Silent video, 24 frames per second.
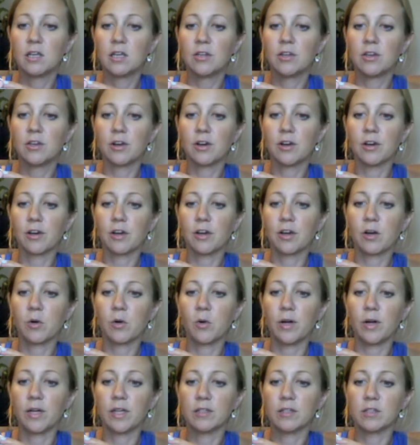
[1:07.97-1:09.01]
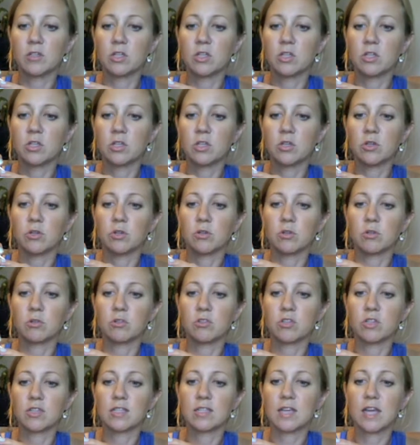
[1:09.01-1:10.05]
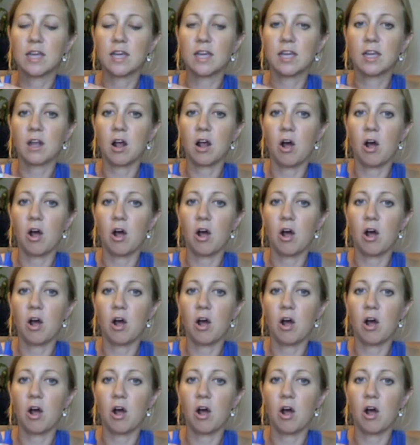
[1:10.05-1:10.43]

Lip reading: You're going to just take it